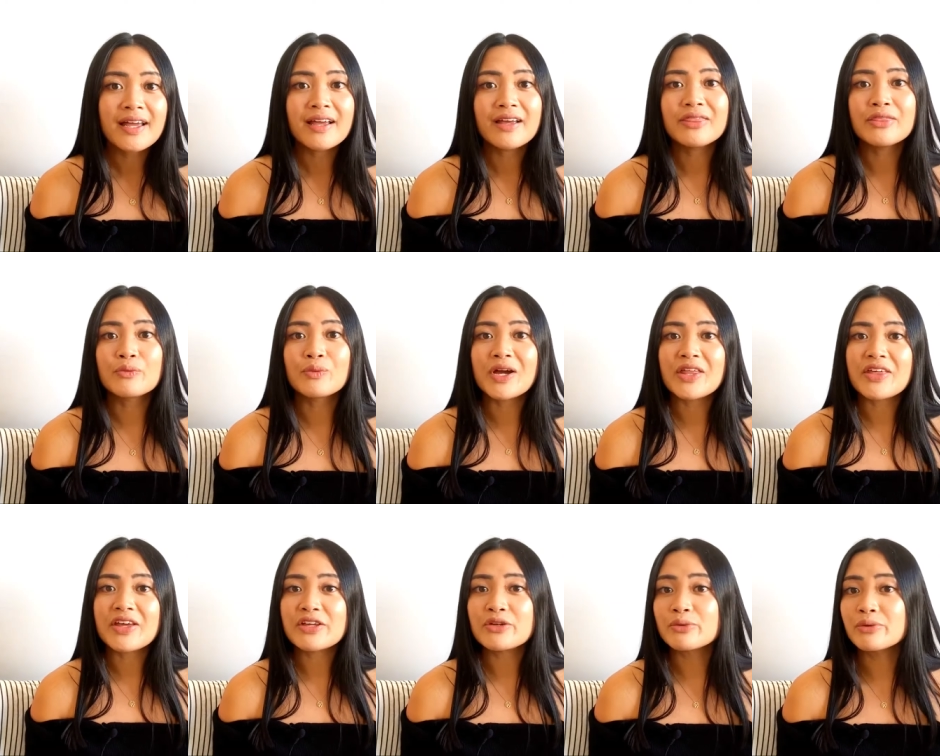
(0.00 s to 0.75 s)
in the
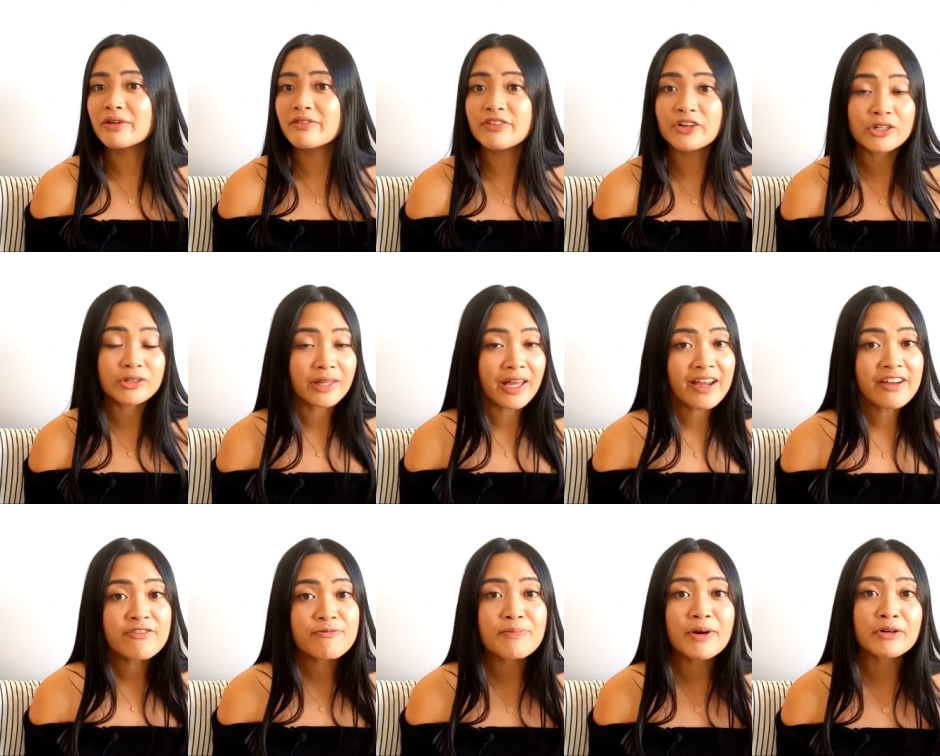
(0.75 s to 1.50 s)
way that you live your
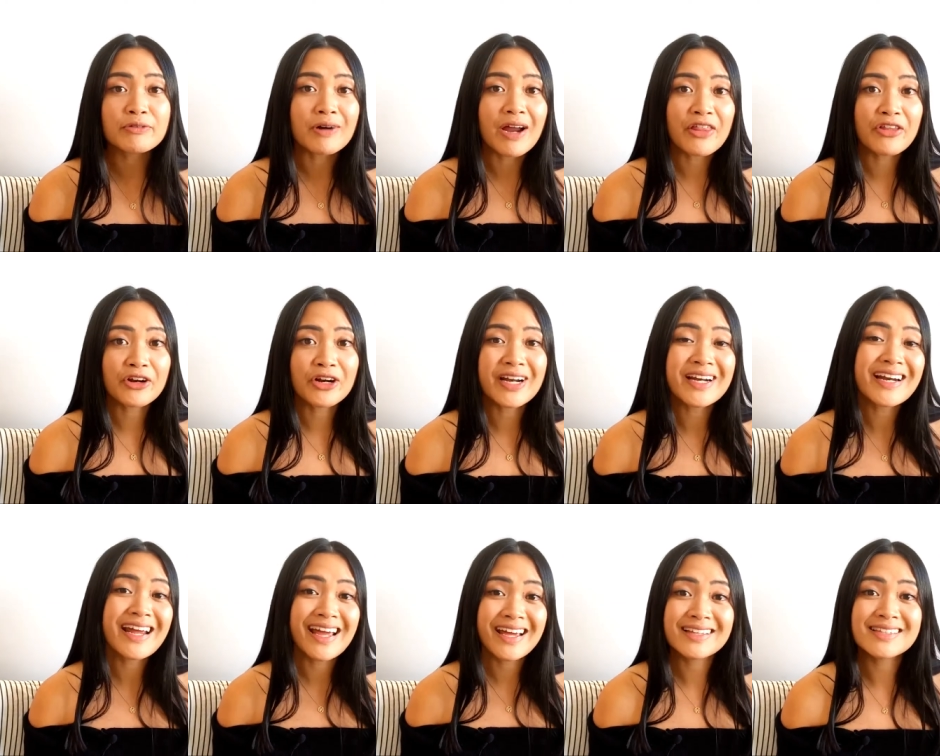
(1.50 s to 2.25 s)
life, but rather
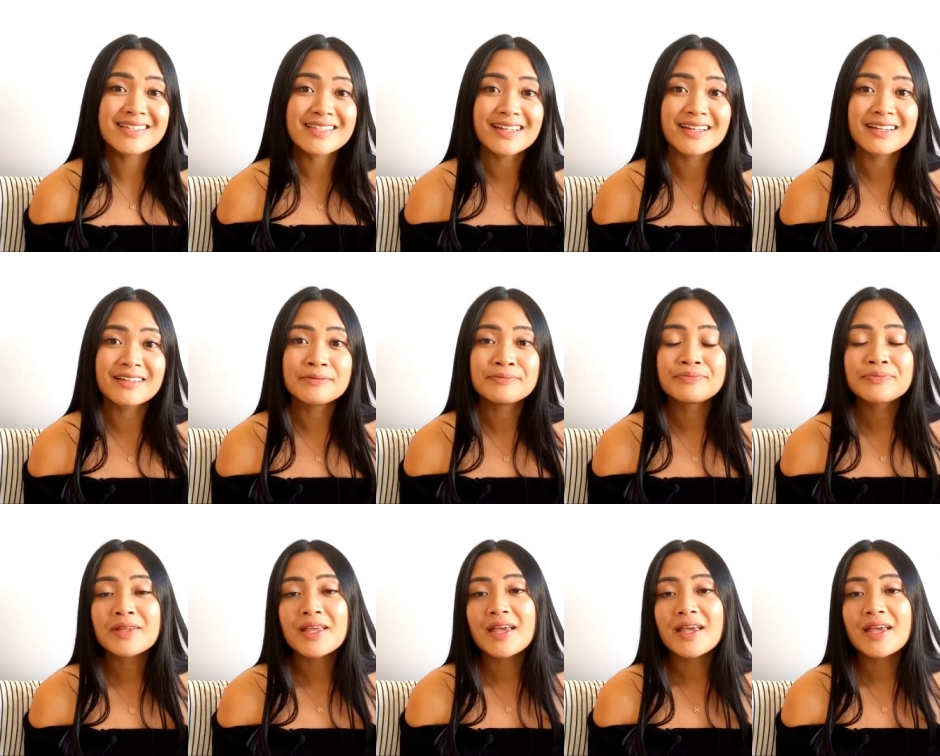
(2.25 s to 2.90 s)
enhance it